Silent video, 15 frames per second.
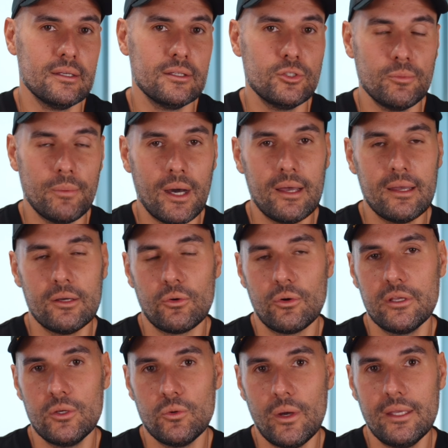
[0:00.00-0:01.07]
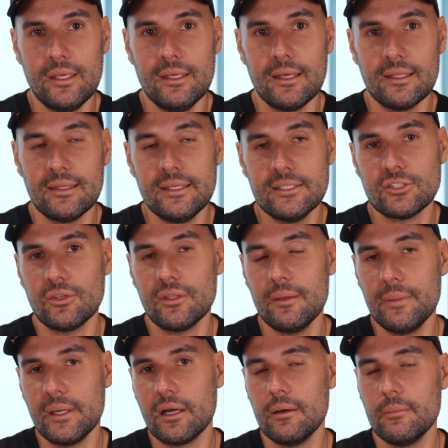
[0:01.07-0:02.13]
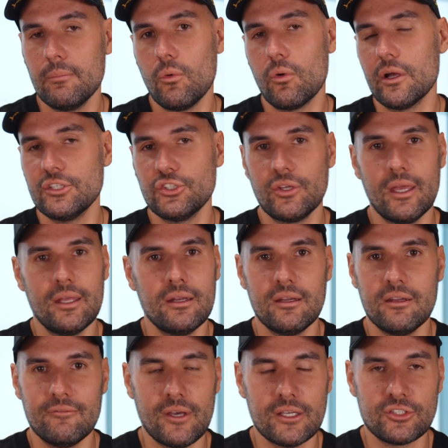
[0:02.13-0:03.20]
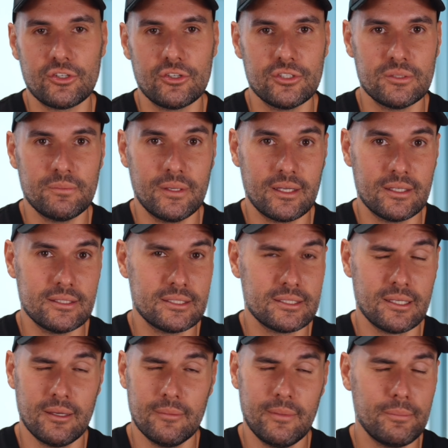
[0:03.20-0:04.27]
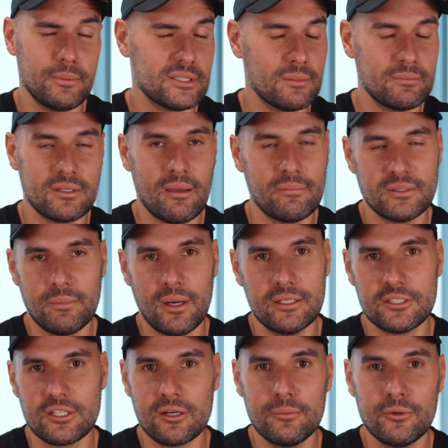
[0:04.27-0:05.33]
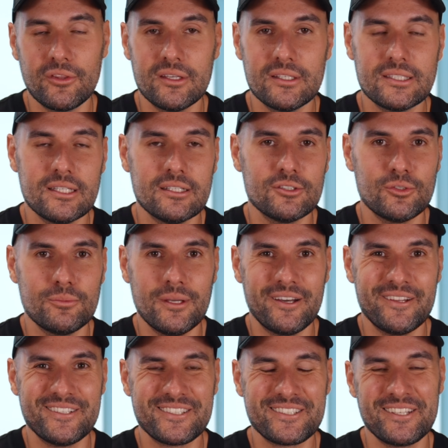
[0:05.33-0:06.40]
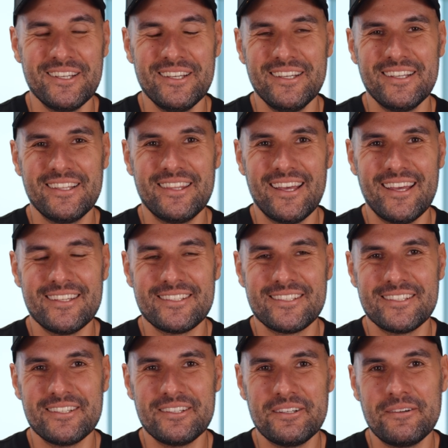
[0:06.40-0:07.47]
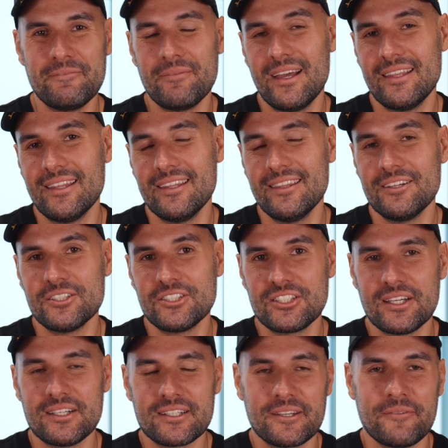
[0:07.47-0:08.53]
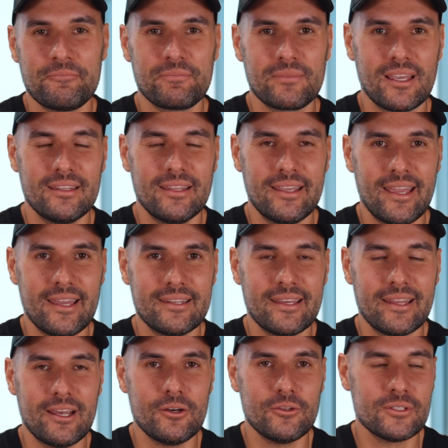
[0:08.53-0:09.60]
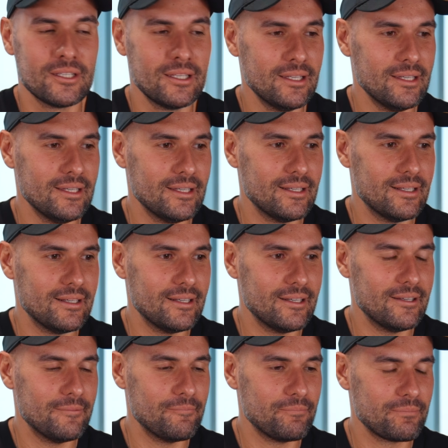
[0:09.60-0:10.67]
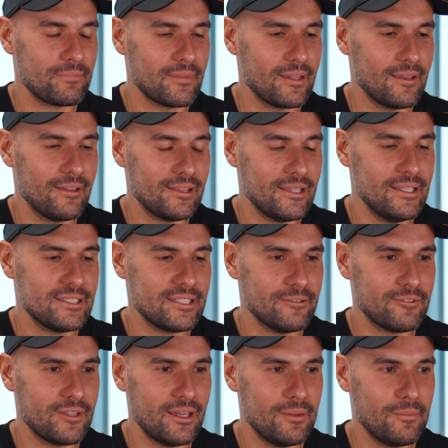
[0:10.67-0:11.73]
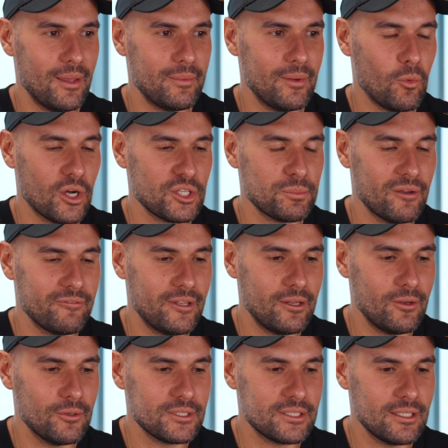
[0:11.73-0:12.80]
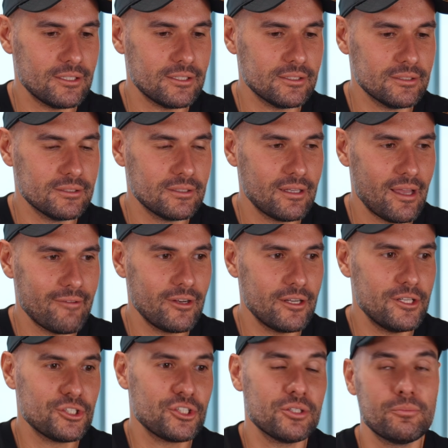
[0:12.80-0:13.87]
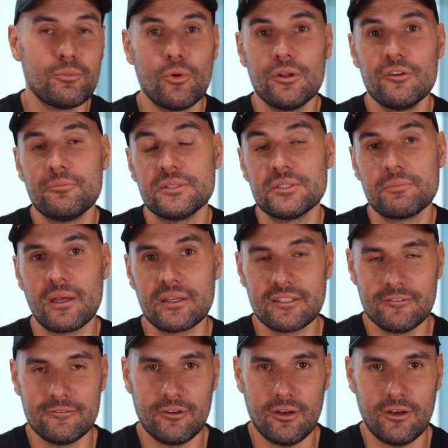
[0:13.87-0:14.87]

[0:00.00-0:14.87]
Dubai or UAE, at least so they become more educated investors, because people sometimes buy terrible things here, to be honest, and then they're stuck and they can't get out. At least if they maybe watch my videos, they'll have an additional point of perspective